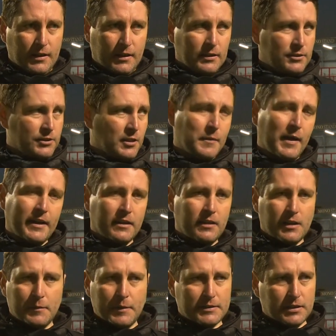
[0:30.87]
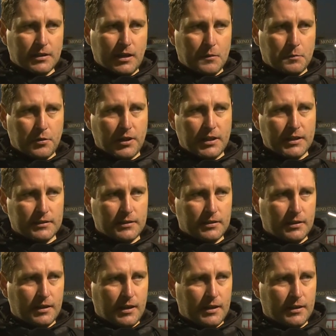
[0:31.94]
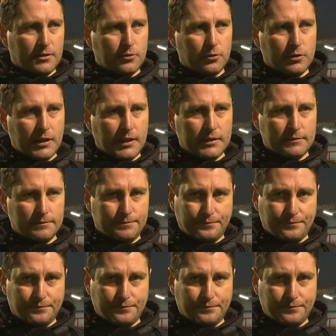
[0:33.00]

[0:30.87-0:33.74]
Shane McElhinney makes a brilliant goal line